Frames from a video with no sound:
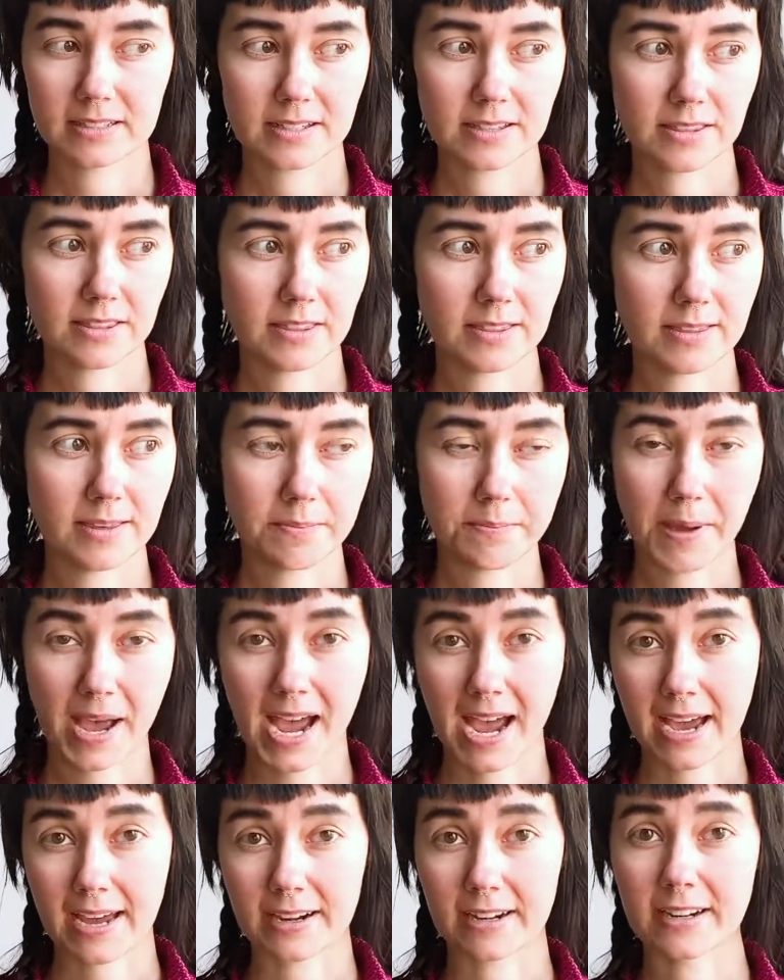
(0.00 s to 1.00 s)
the
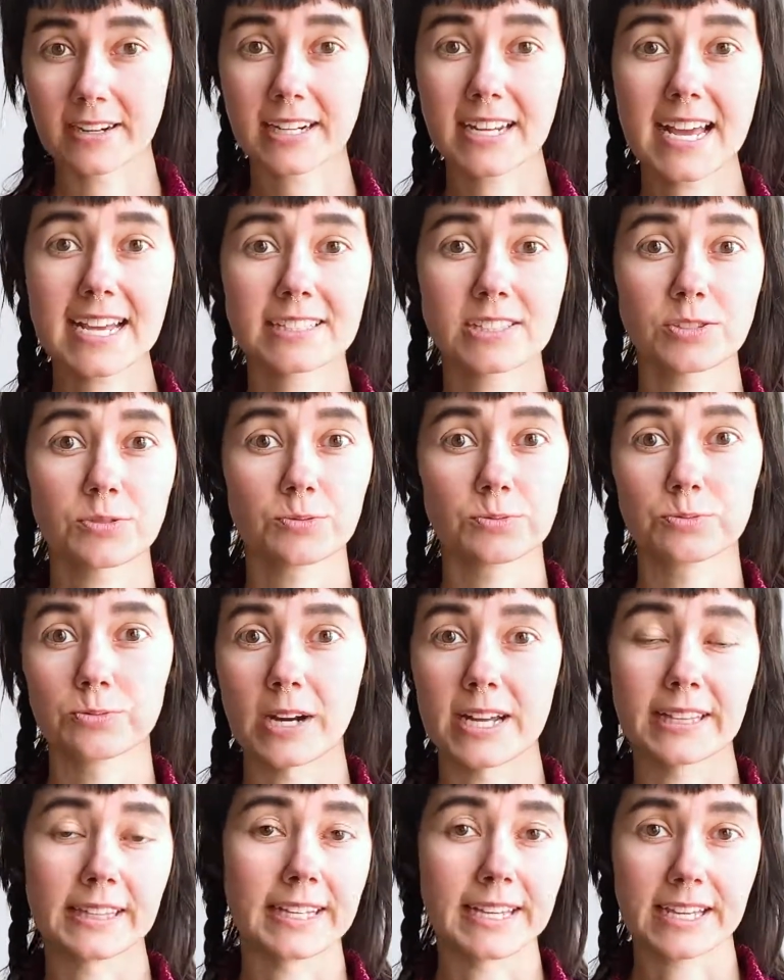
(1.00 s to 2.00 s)
pattern gets
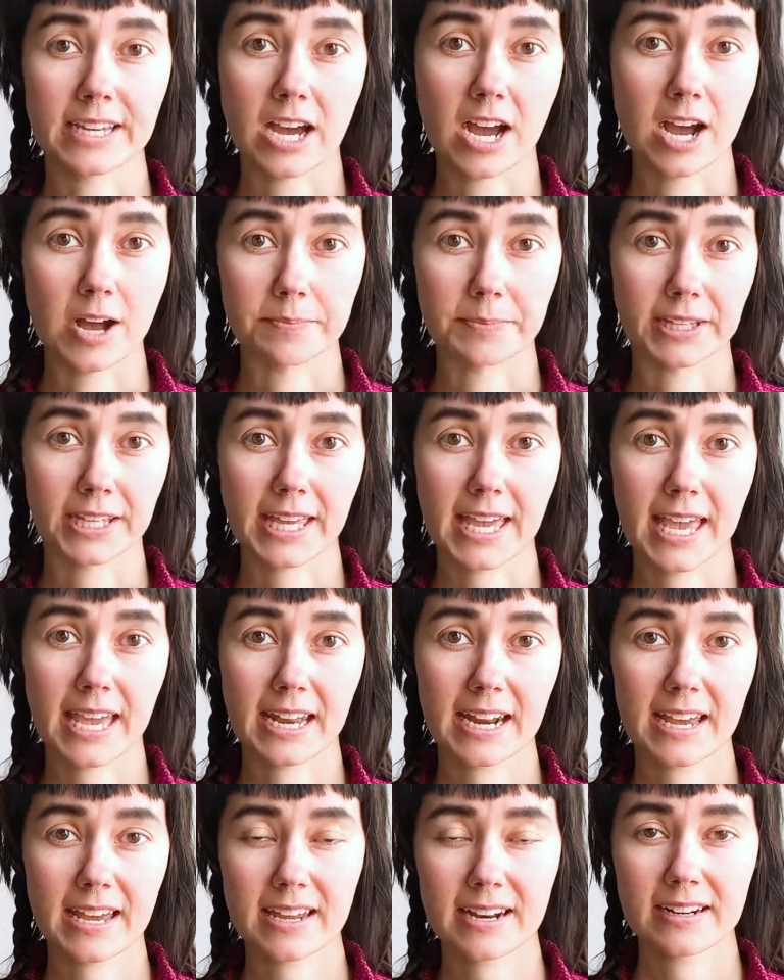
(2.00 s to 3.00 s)
really
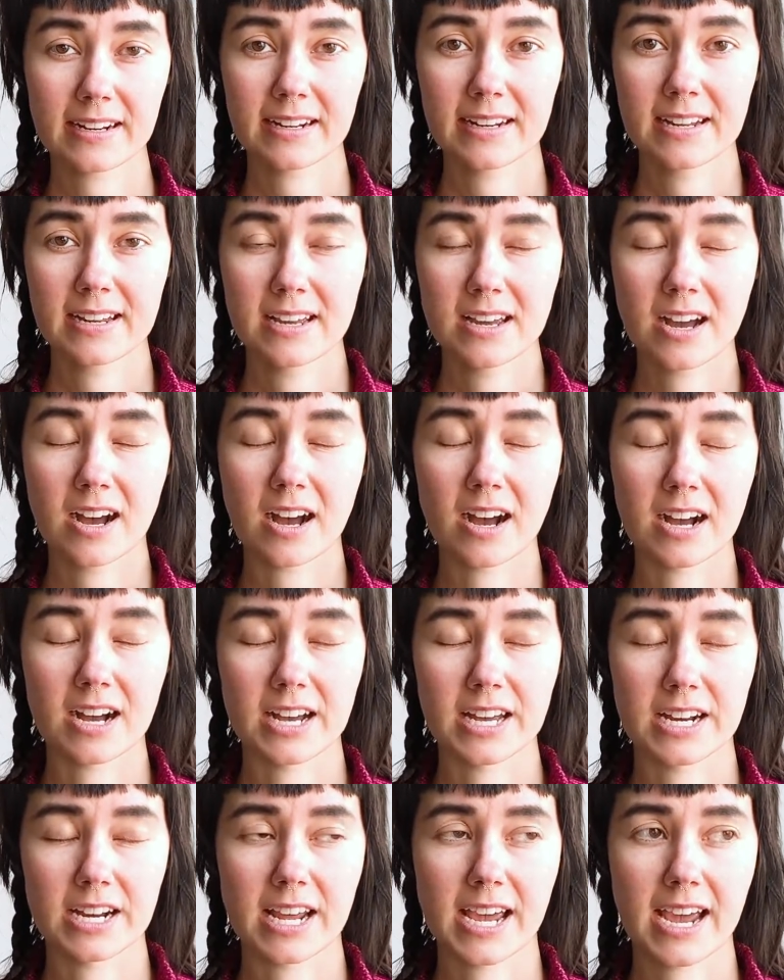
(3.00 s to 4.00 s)
complicated on
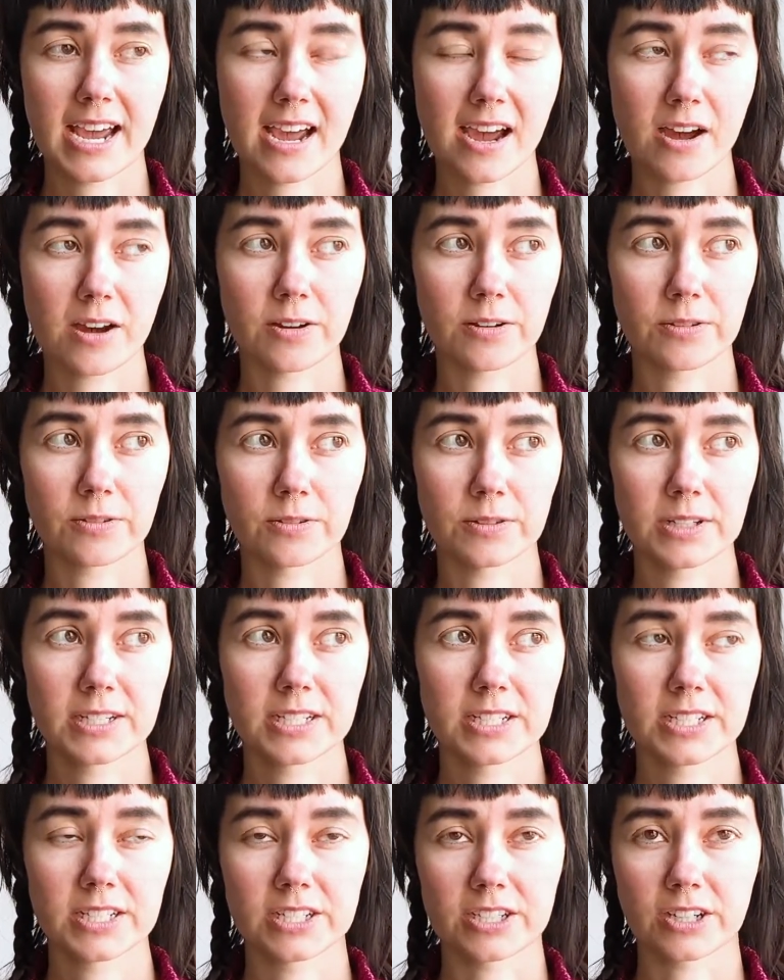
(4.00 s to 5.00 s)
how you're
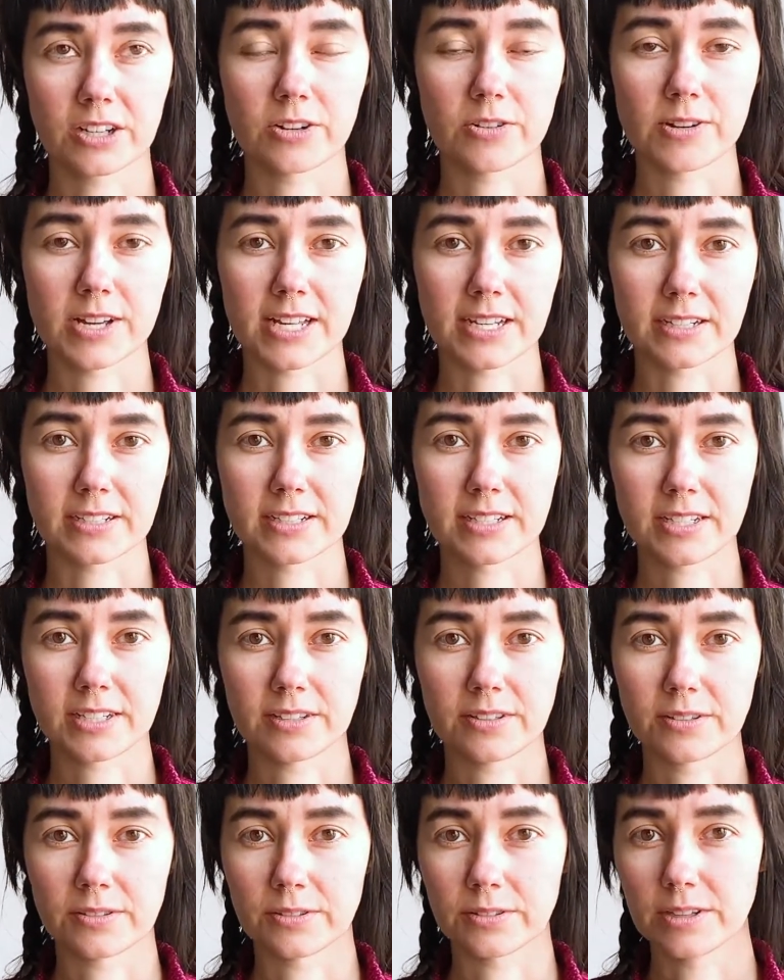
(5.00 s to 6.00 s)
going
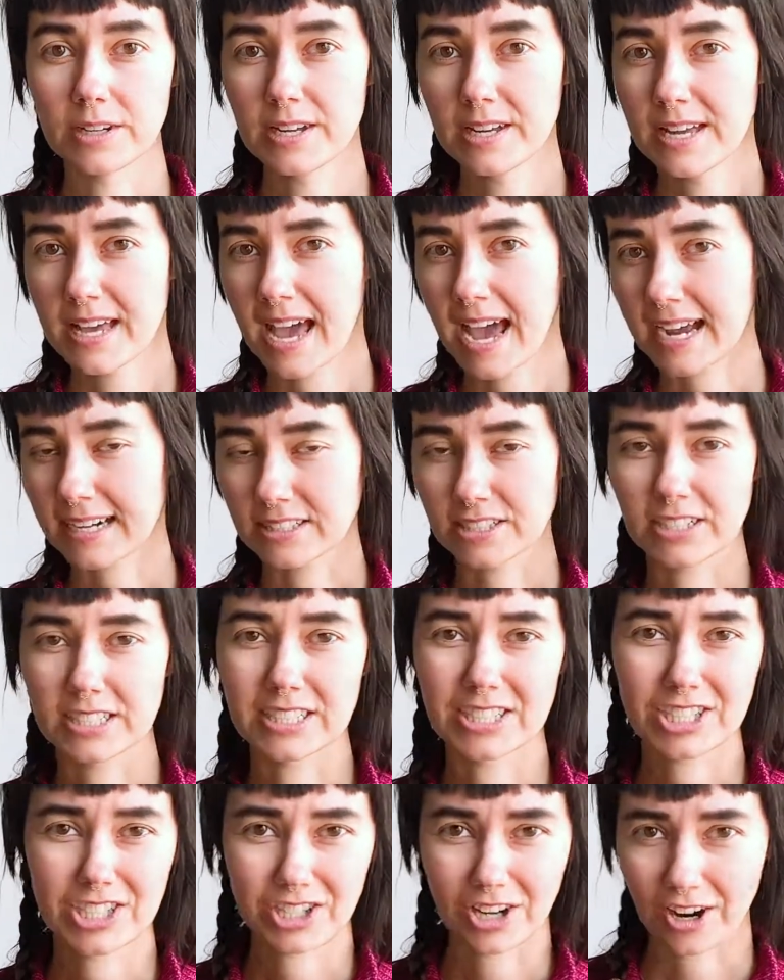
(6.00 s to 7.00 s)
to actually
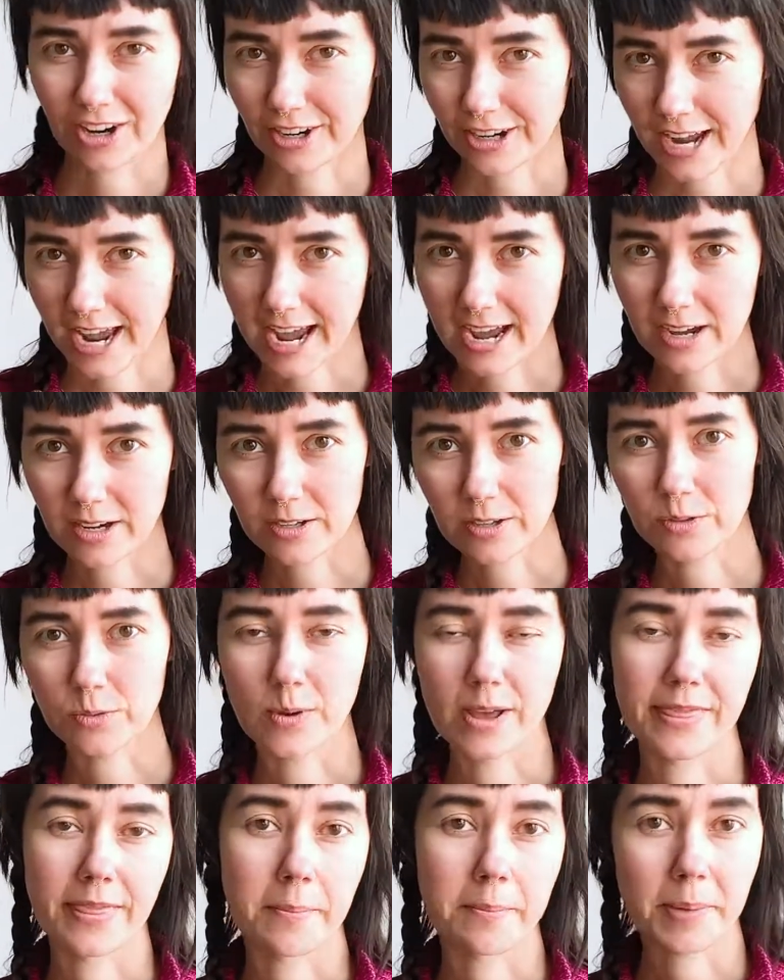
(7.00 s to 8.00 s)
chart out when the
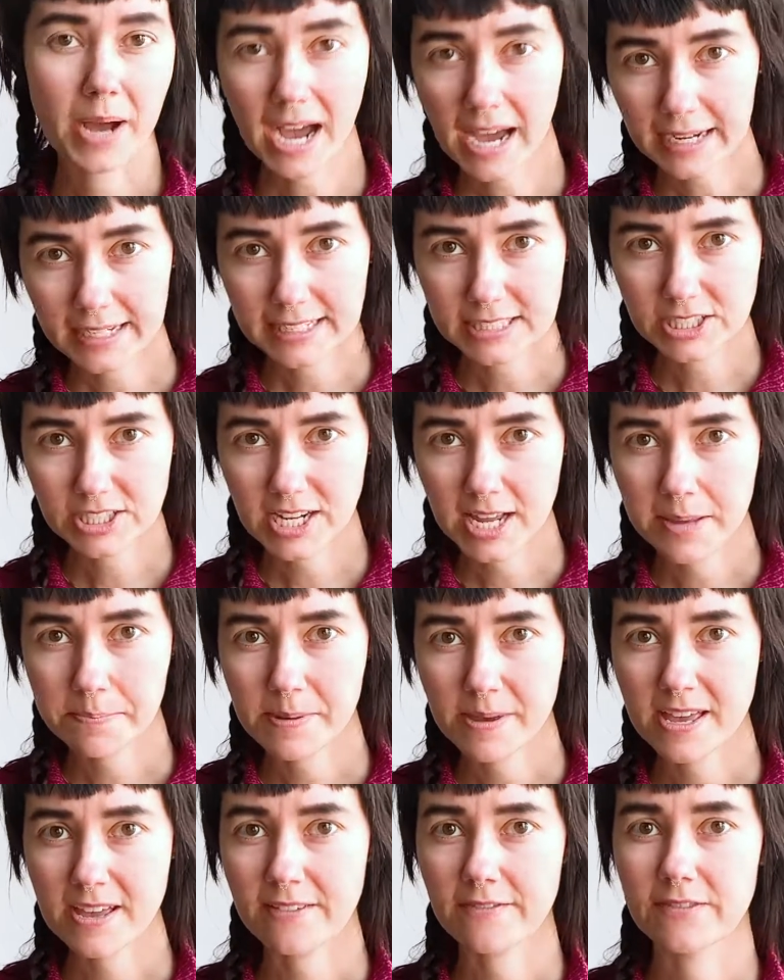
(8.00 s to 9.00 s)
body is shaping
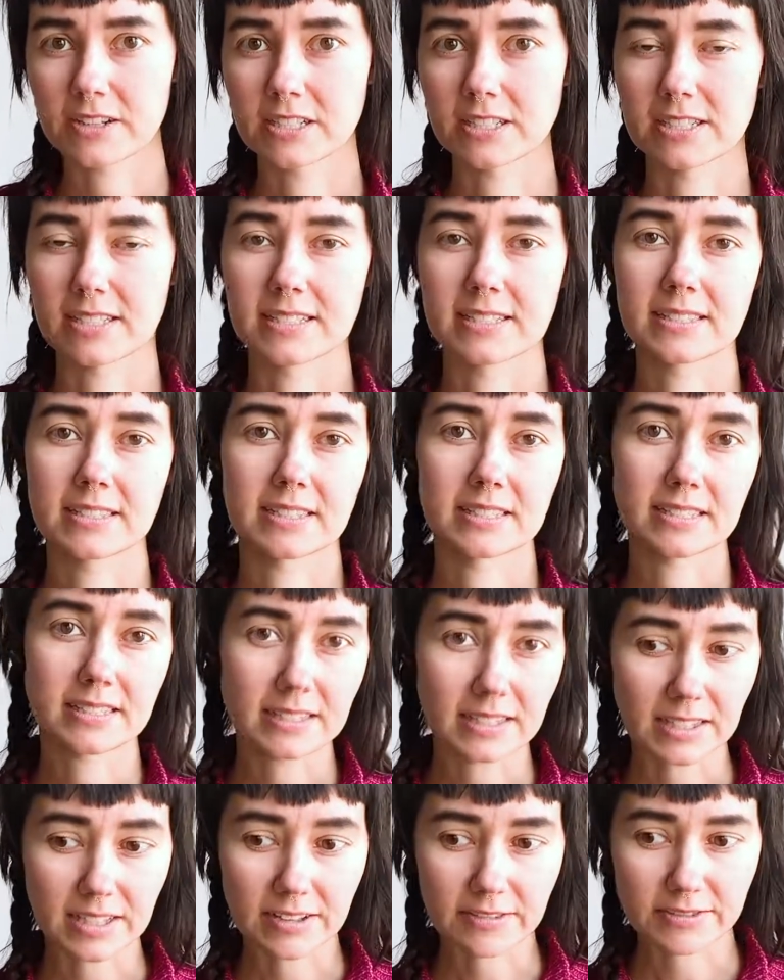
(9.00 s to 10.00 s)
versus the
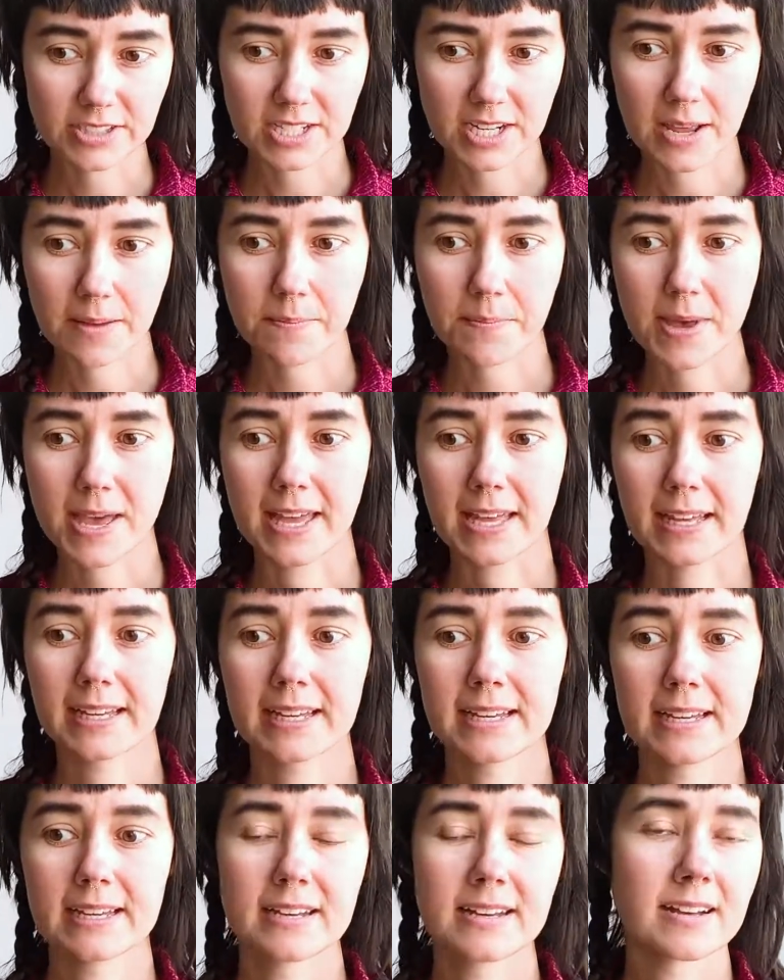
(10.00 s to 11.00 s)
sleeve shaping
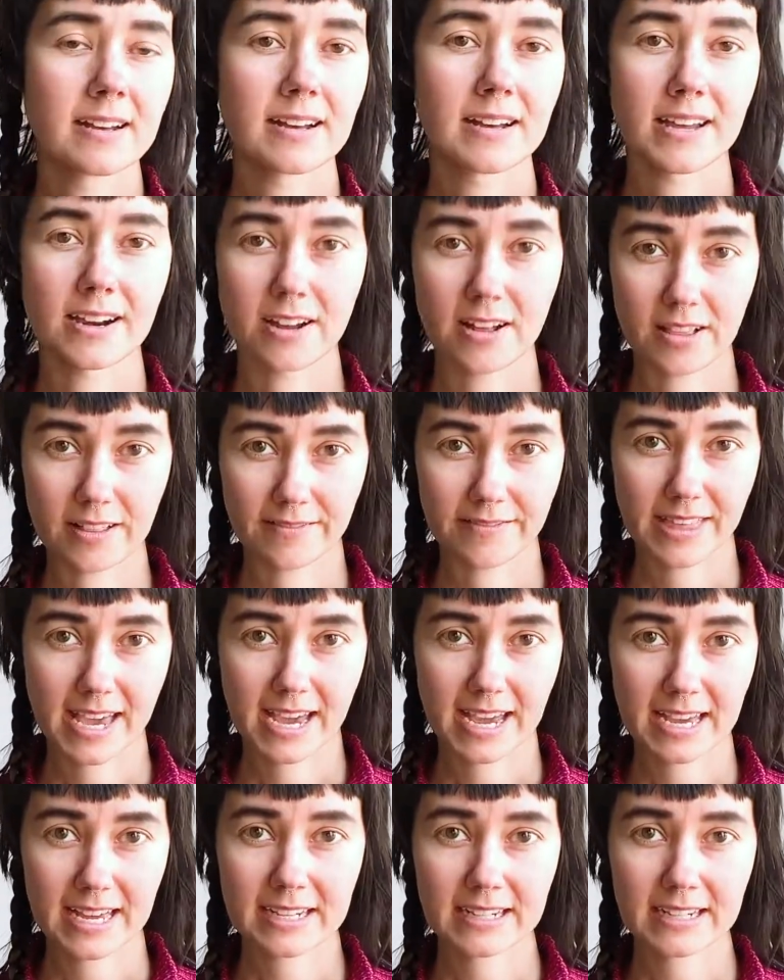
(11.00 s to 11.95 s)
and all of that.